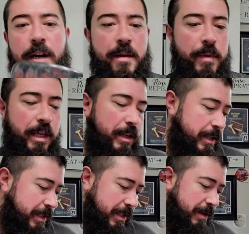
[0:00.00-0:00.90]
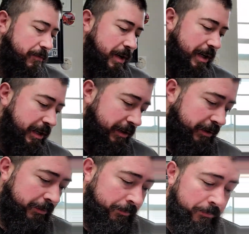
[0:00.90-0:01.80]
I mean. This stuff right
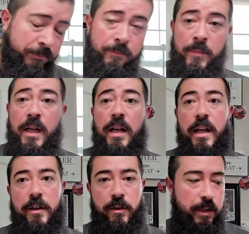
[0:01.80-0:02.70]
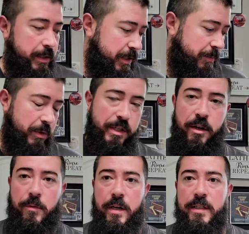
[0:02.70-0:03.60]
here Literally, someone's going
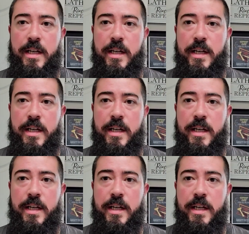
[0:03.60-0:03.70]
to want to